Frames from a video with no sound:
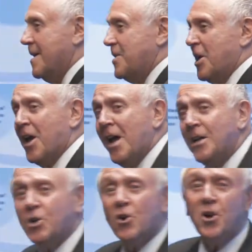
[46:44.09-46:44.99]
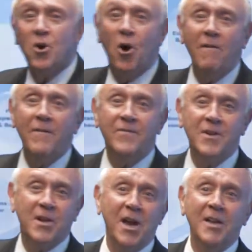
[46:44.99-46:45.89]
You can't turn it off.
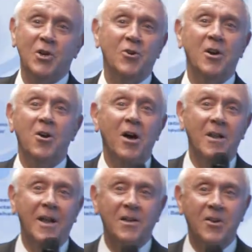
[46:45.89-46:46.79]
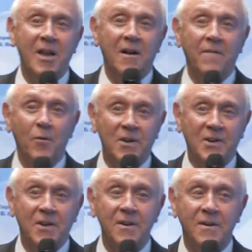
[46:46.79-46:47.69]
You can't turn it on like you can a
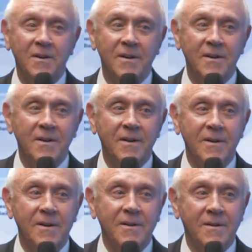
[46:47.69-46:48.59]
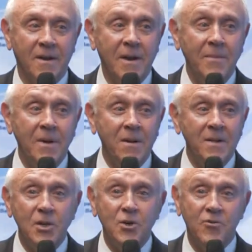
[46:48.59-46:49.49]
faucet. The chemical
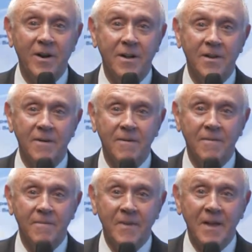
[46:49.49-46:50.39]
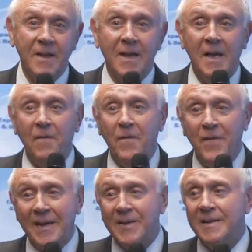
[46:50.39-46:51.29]
is adrenaline. It
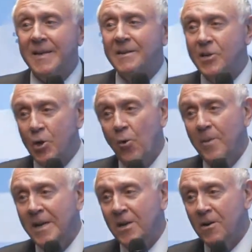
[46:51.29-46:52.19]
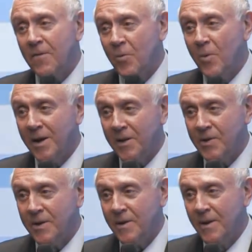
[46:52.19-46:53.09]
affects us in so many different
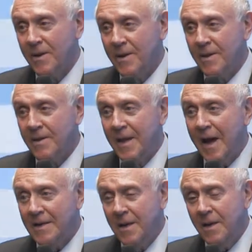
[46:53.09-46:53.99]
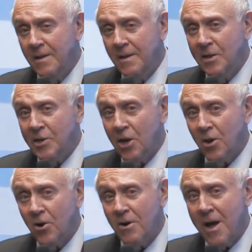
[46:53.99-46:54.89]
ways. The ideal is to
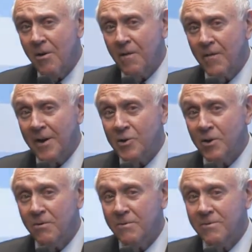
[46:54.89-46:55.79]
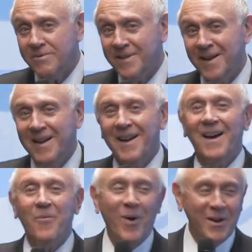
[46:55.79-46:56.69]
learn how it affects you
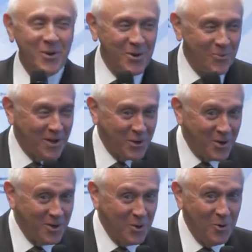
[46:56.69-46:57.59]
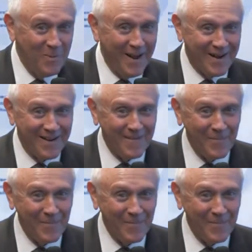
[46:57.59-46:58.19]
and what you, what you can do about it.